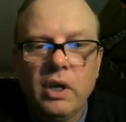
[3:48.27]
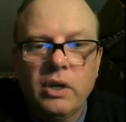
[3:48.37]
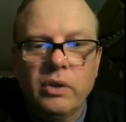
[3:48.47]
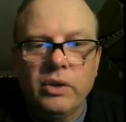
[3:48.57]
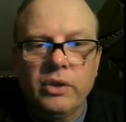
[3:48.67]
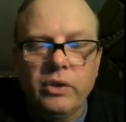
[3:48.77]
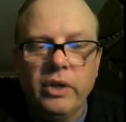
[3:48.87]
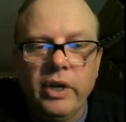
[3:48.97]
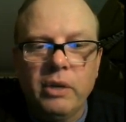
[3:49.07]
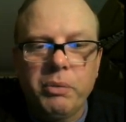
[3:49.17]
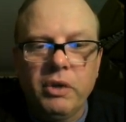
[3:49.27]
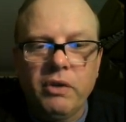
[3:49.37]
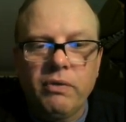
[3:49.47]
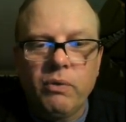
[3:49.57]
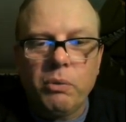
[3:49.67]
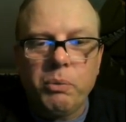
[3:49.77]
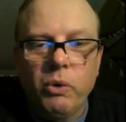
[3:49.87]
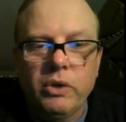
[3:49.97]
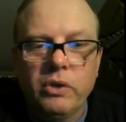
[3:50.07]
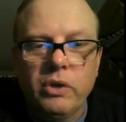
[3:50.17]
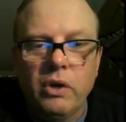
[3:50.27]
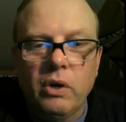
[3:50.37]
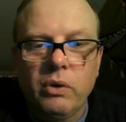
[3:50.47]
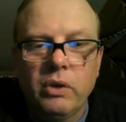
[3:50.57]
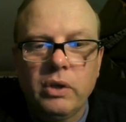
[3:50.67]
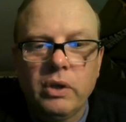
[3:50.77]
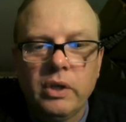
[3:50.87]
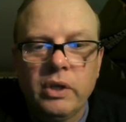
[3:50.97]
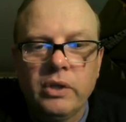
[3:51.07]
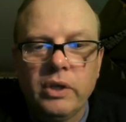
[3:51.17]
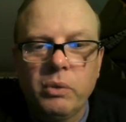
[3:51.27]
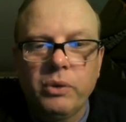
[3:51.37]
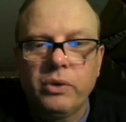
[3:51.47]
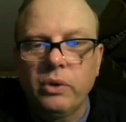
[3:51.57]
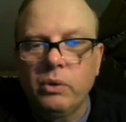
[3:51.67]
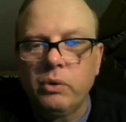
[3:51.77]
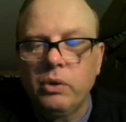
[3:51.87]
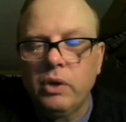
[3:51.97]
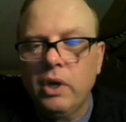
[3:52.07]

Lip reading: So this is going to end up being 4.0 is equal to